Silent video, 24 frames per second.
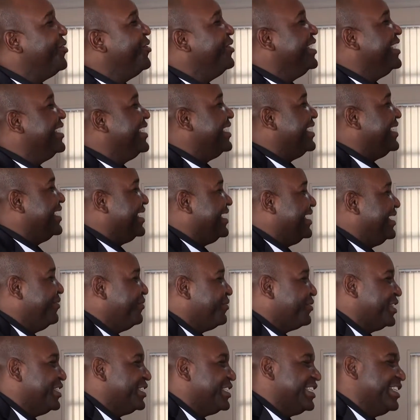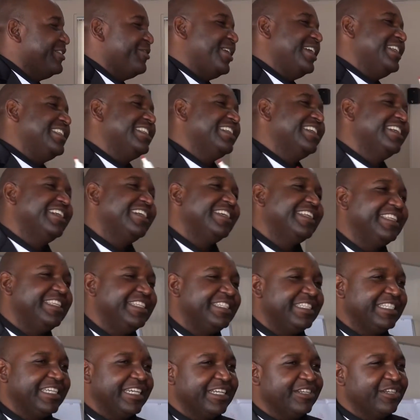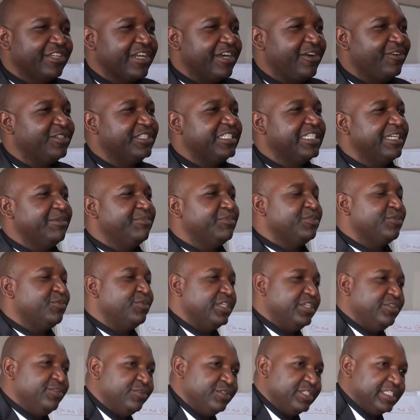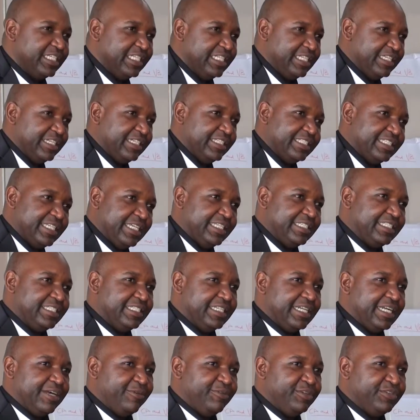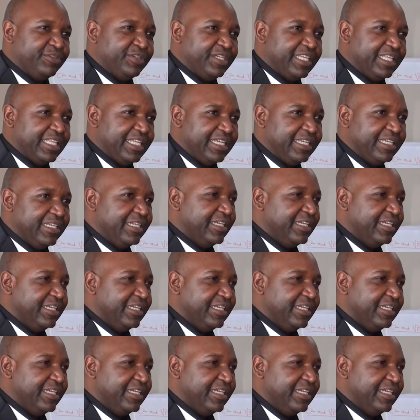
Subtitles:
only the difference in what? The technical terms we use in research. Are we together?